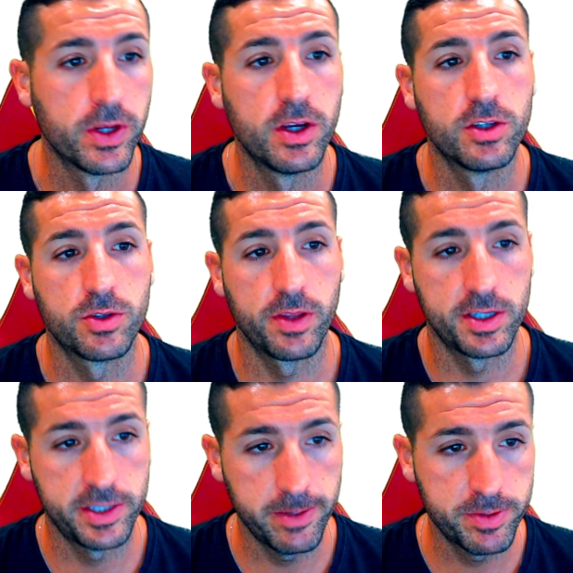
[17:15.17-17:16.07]
So the
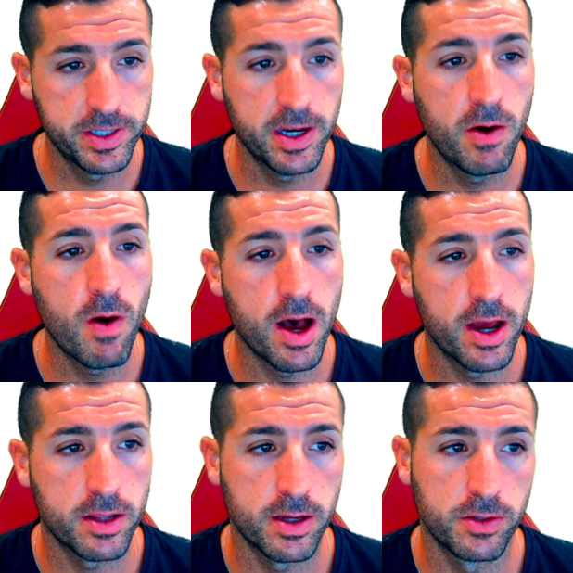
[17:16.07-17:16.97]
steps now
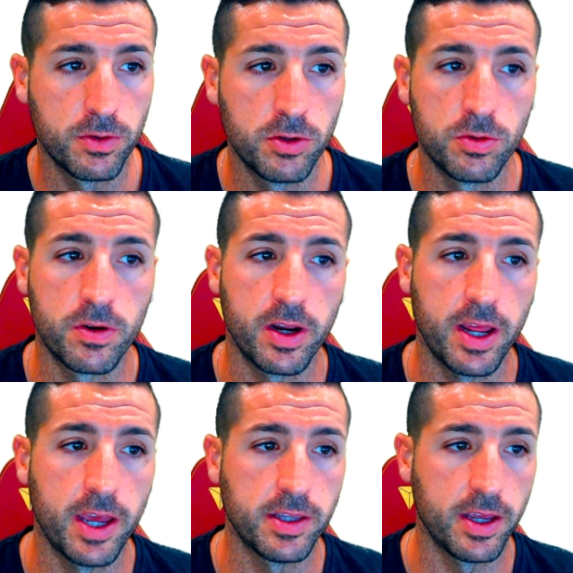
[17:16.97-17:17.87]
are that we need to
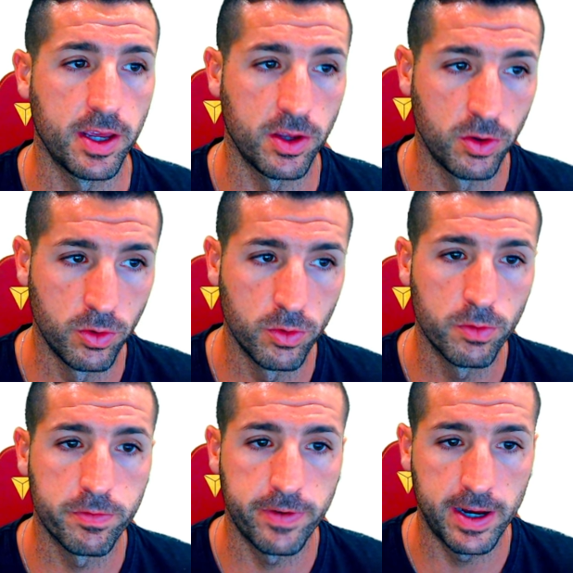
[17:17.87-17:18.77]
create a
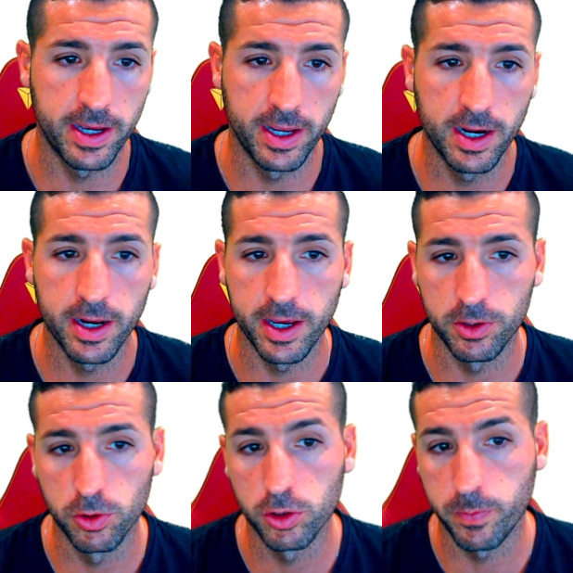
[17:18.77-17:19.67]
new file, a
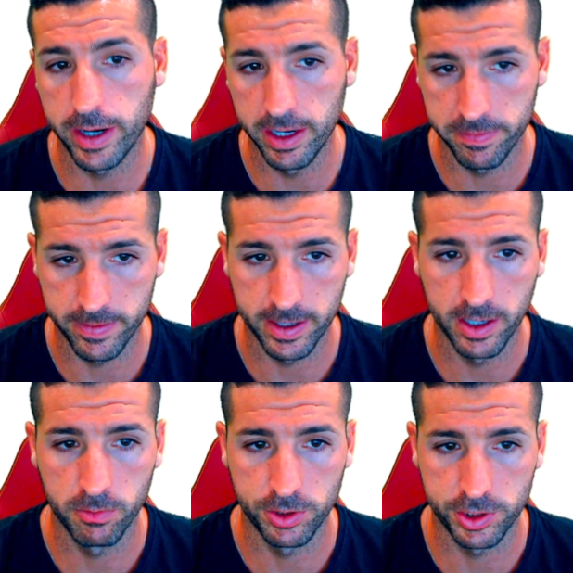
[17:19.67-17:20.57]
.py
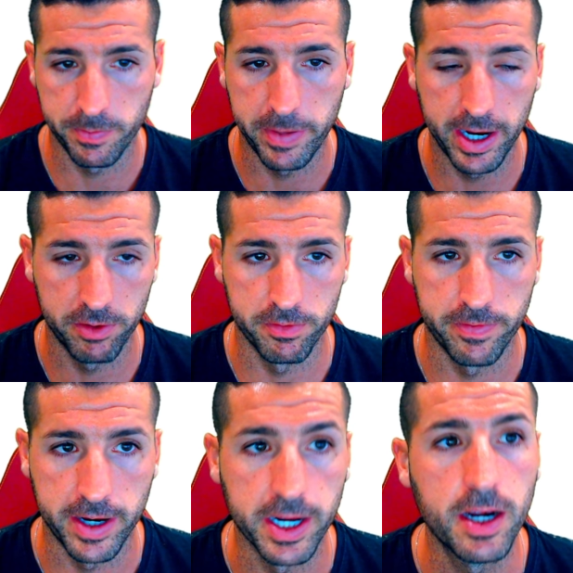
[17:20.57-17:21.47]
file, which is a Python
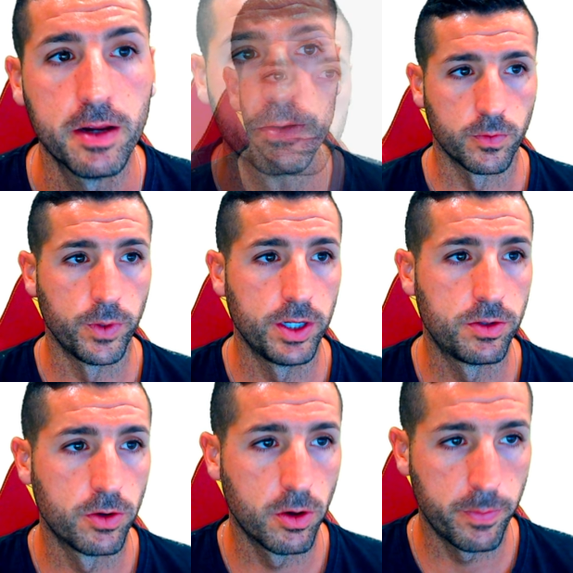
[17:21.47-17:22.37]
file. We need
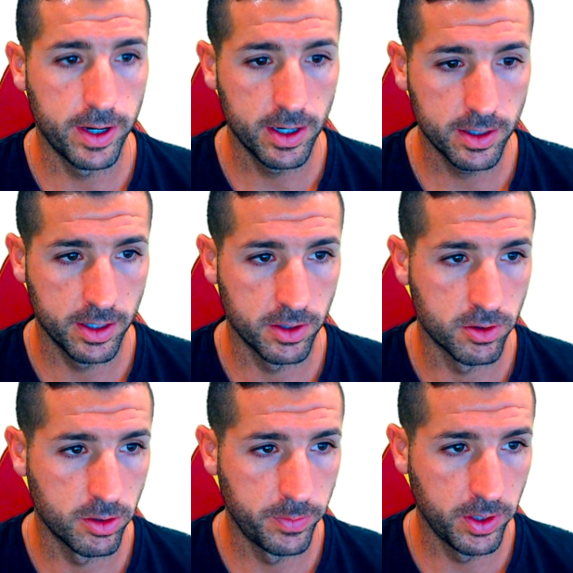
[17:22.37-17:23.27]
to go back and
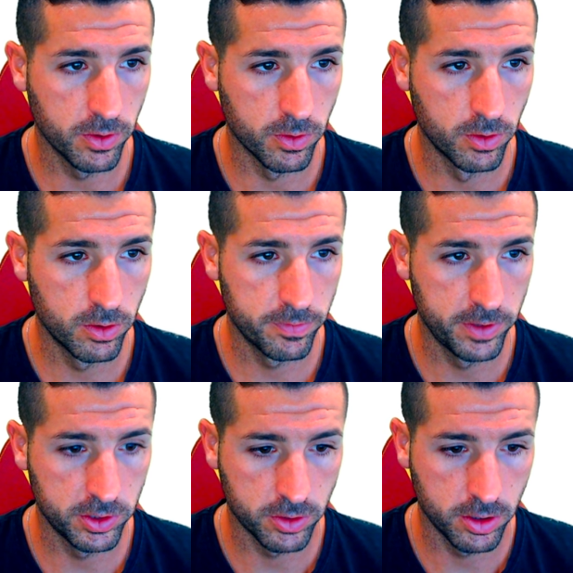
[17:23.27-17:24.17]
copy all of
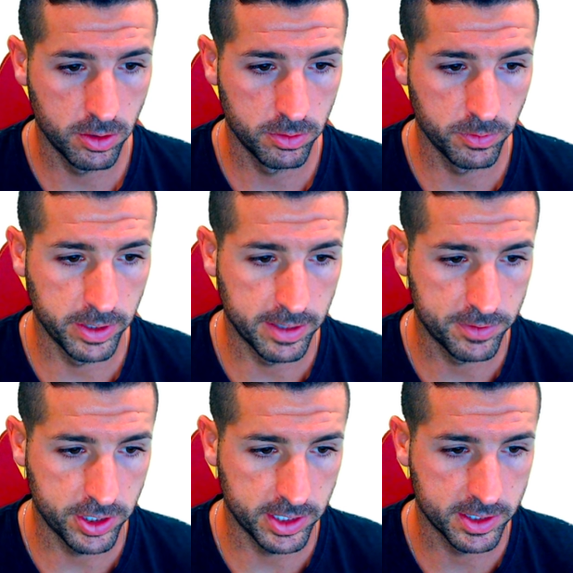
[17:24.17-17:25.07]
this code we have
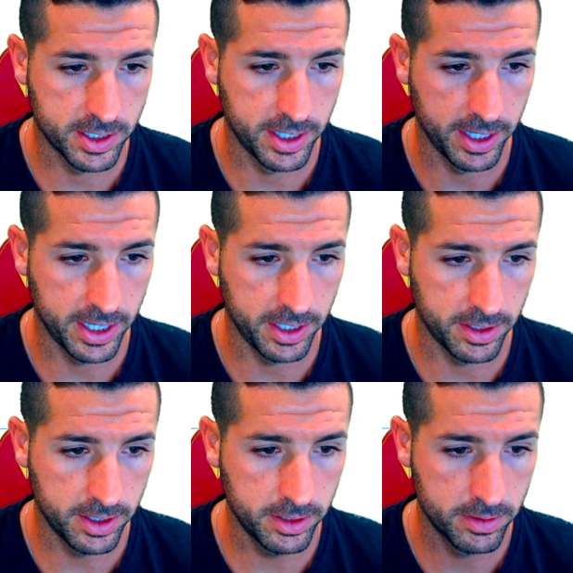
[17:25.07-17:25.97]
just
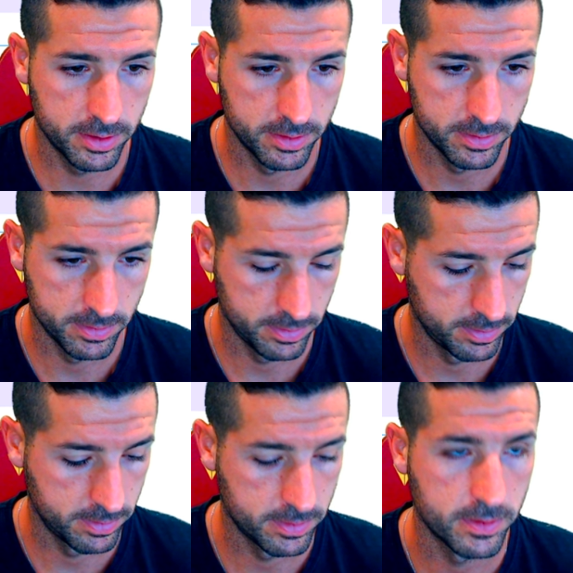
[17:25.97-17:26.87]
created
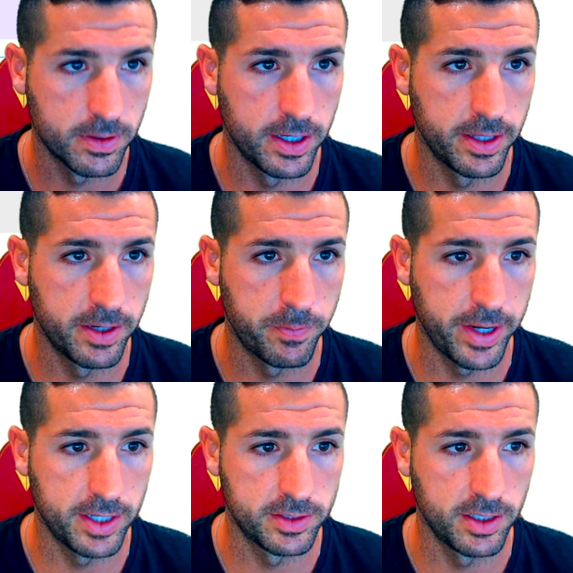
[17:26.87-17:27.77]
and then
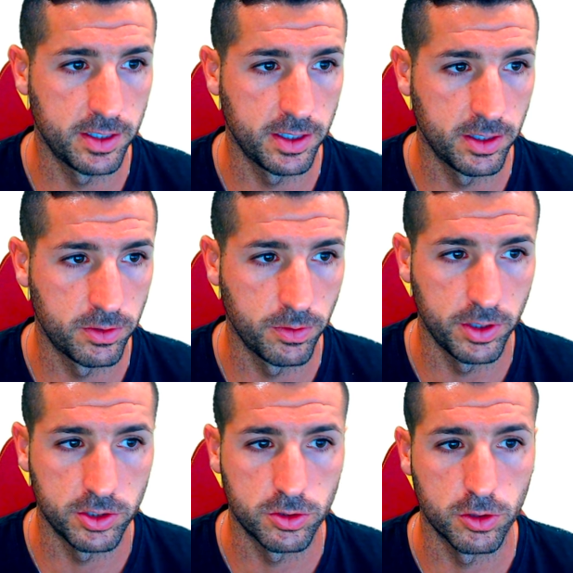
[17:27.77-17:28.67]
paste it into
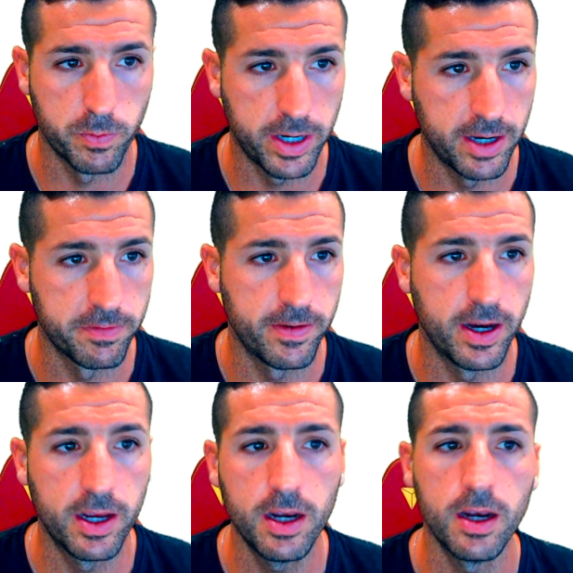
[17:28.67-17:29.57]
this .py file.